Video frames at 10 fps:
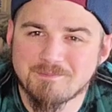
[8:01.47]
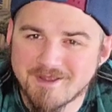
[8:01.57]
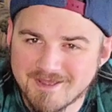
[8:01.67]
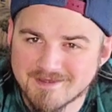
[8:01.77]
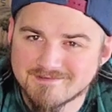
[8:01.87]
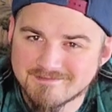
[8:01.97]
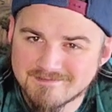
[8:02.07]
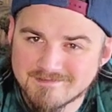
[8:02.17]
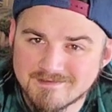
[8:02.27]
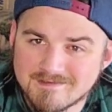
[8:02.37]
bad,
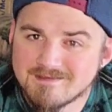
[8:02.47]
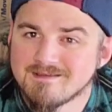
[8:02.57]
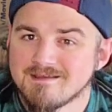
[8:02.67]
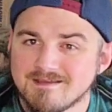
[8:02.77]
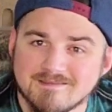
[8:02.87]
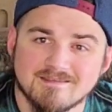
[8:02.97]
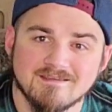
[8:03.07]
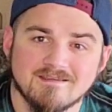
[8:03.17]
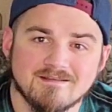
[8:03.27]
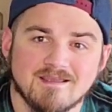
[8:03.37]
and
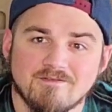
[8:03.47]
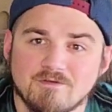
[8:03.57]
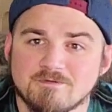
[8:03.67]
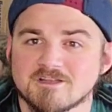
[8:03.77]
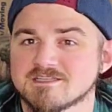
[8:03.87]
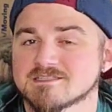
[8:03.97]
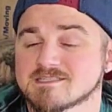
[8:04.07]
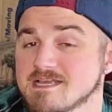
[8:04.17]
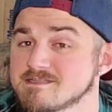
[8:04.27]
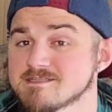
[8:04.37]
then everybody
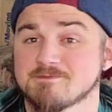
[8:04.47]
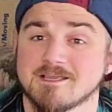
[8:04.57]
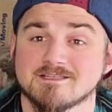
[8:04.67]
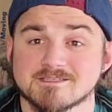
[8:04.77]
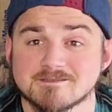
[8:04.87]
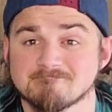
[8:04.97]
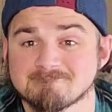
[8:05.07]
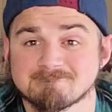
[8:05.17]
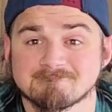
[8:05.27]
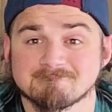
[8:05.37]
stands up against them.
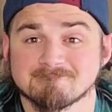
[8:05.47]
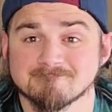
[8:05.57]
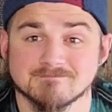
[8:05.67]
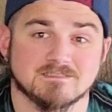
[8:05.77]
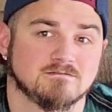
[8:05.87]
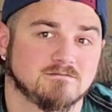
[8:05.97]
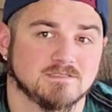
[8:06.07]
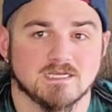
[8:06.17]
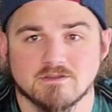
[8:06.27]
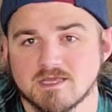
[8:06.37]

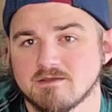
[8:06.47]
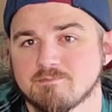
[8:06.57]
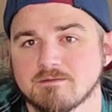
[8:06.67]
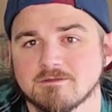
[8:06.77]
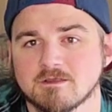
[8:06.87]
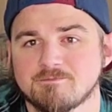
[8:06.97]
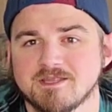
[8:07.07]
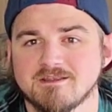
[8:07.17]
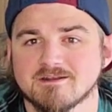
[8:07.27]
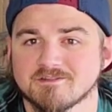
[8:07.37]
Now they have public
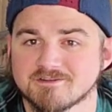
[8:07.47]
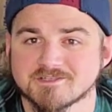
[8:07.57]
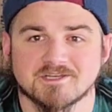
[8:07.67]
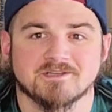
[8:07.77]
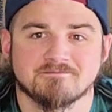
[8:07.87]
opinion on their side.